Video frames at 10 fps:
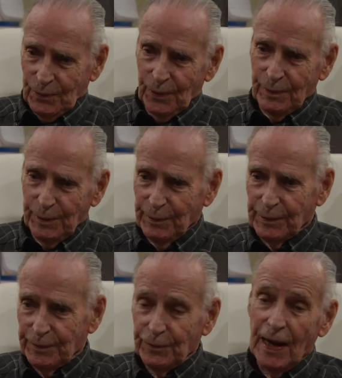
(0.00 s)
what we
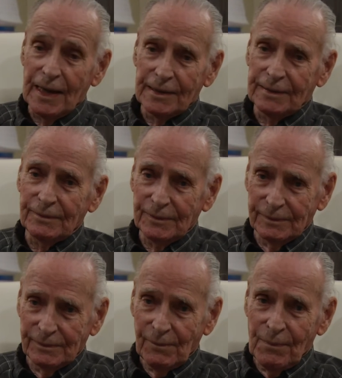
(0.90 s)
were flying,
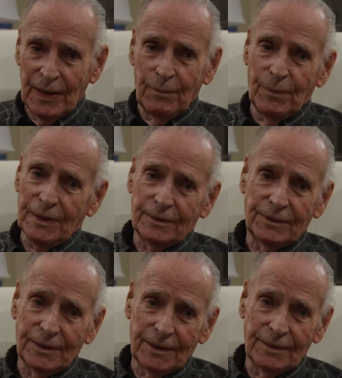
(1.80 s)
but.
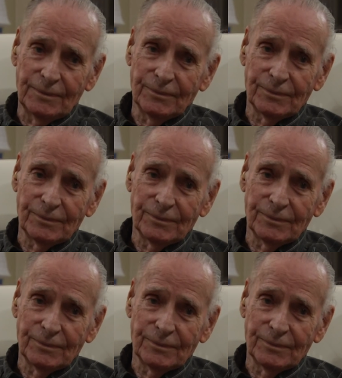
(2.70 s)
Uh,